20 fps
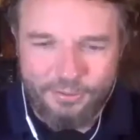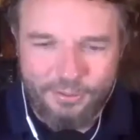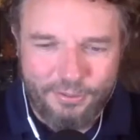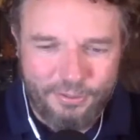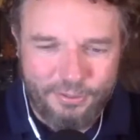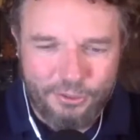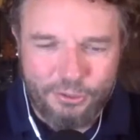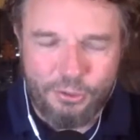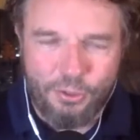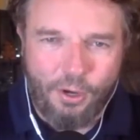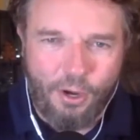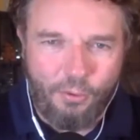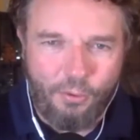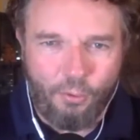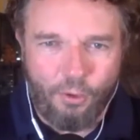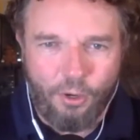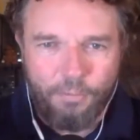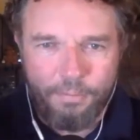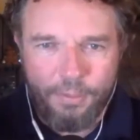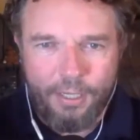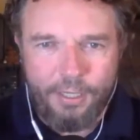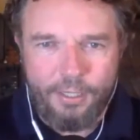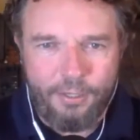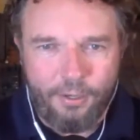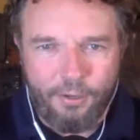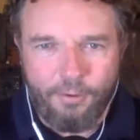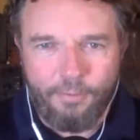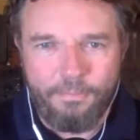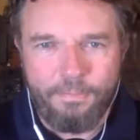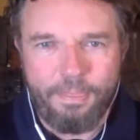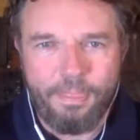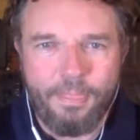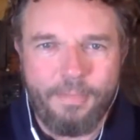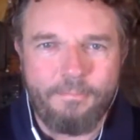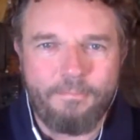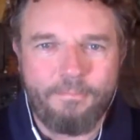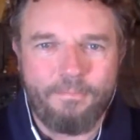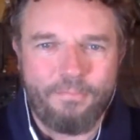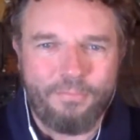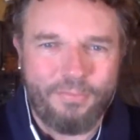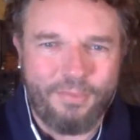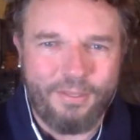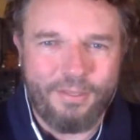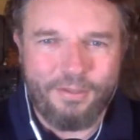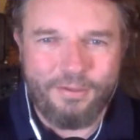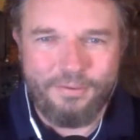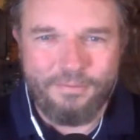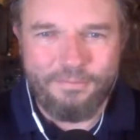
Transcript: is a strong word, but you know. You emailed